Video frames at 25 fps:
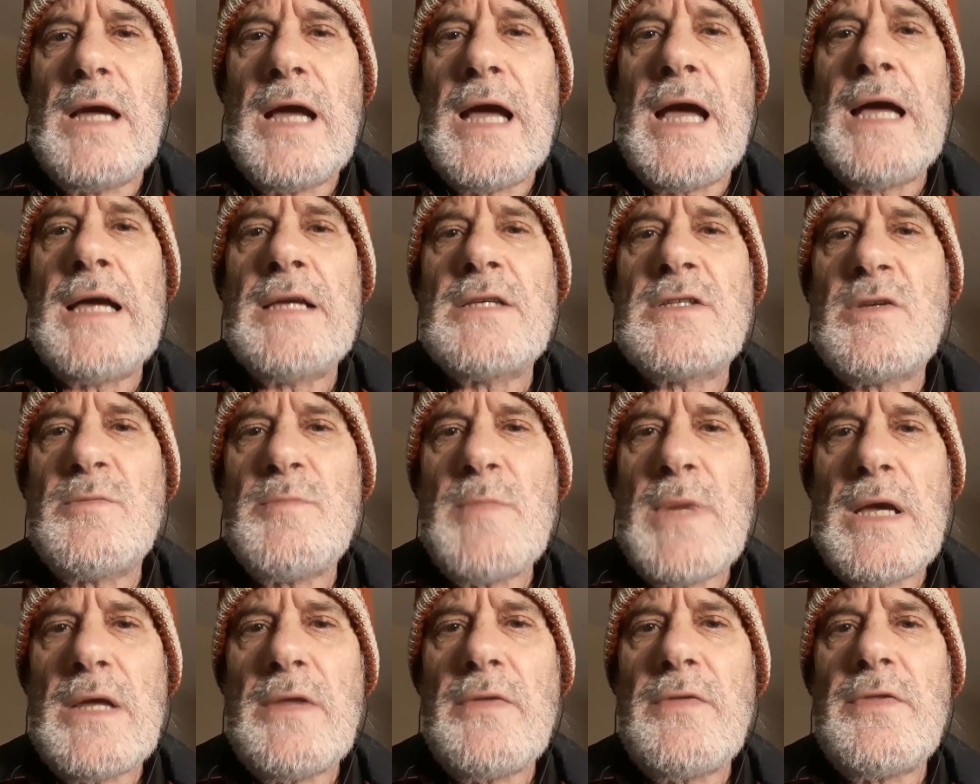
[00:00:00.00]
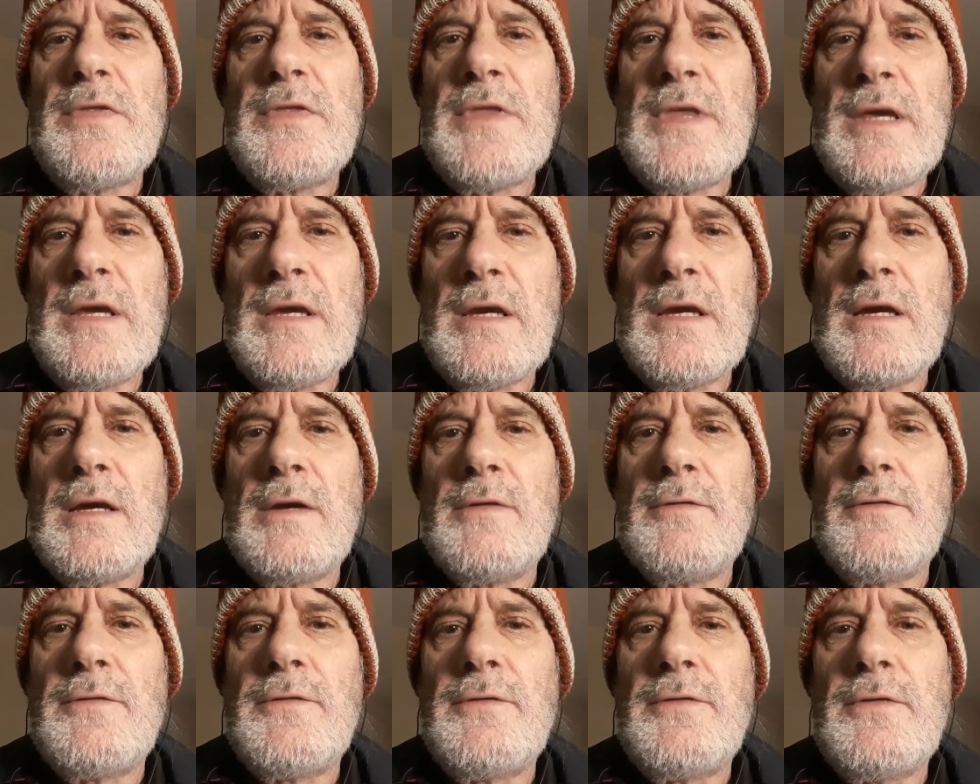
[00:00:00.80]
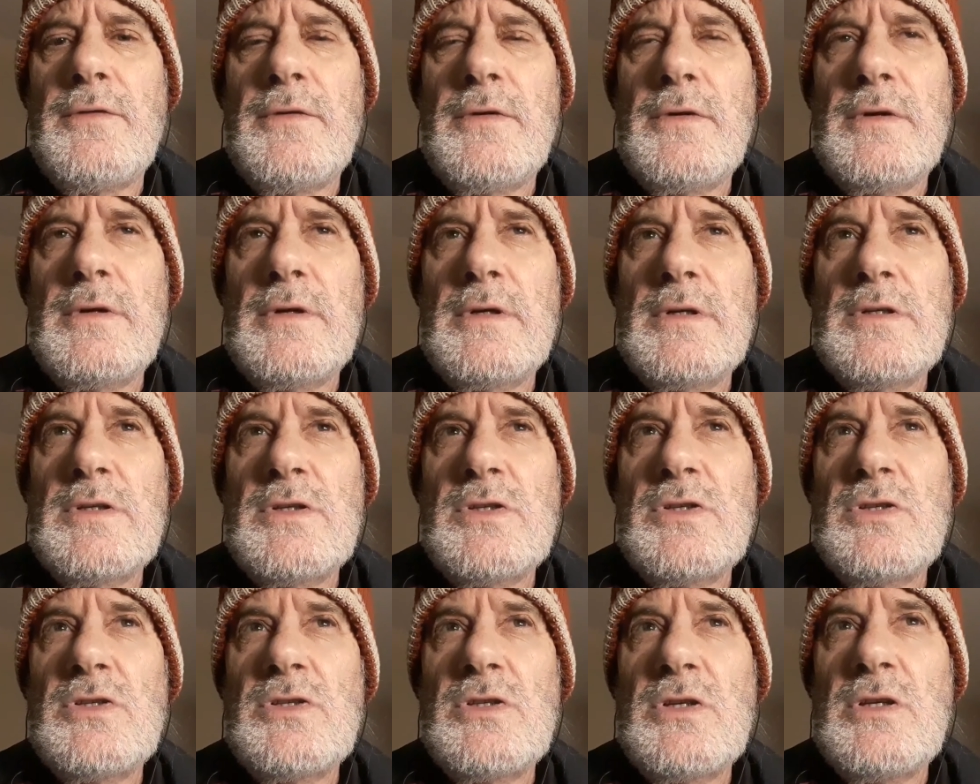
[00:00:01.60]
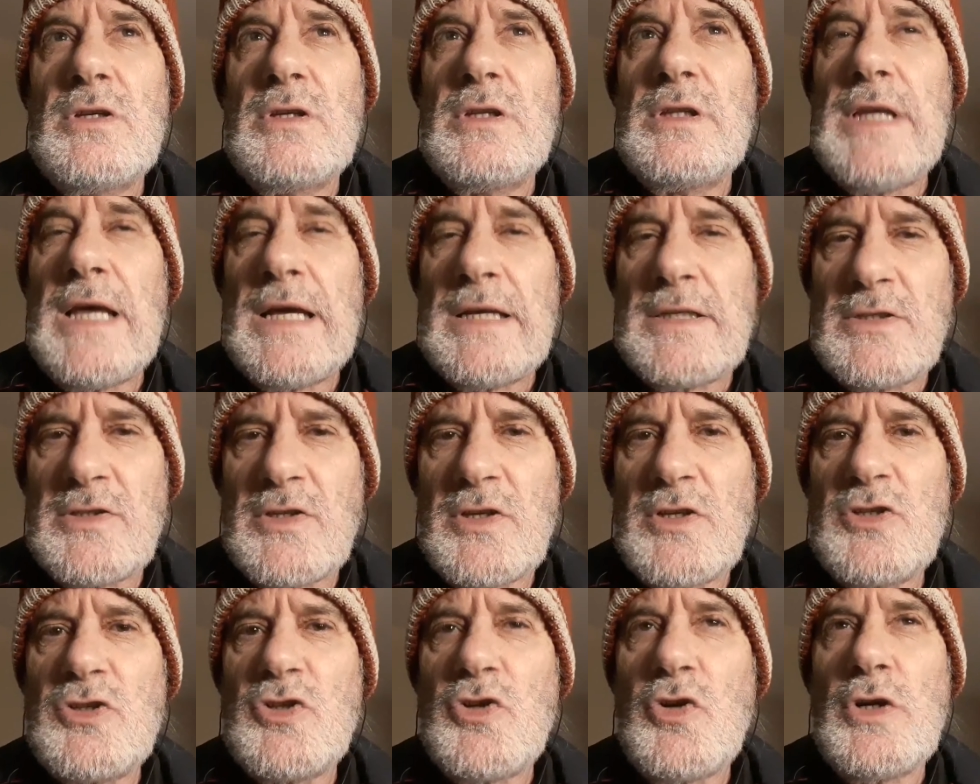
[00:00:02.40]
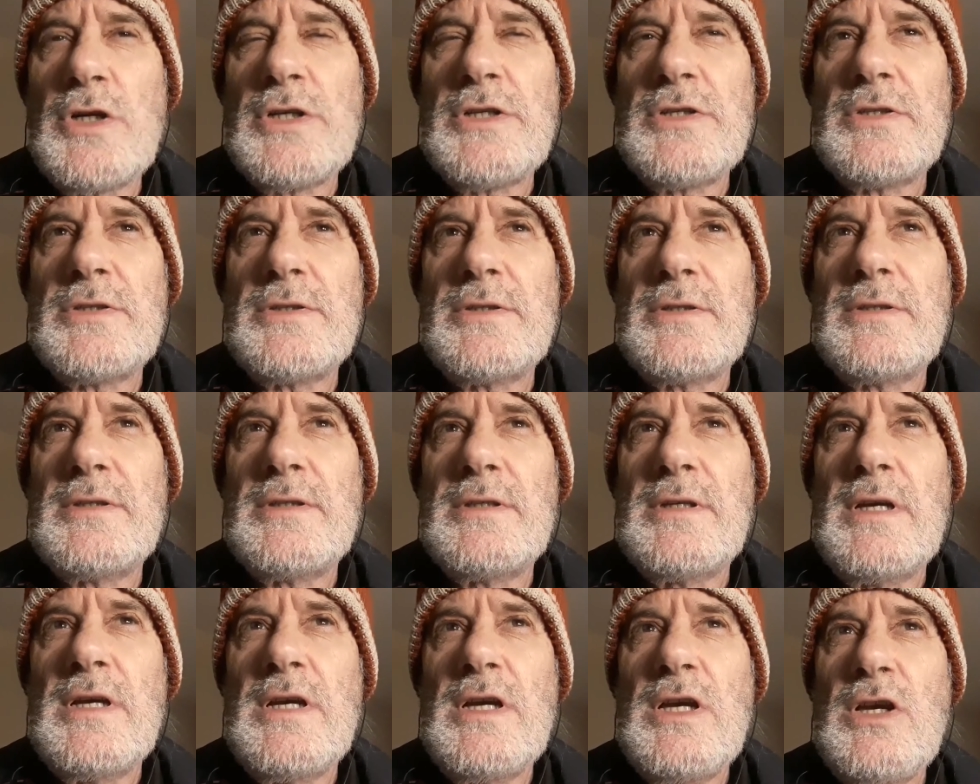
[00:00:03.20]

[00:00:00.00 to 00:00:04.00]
As a man thinketh, that's a choice.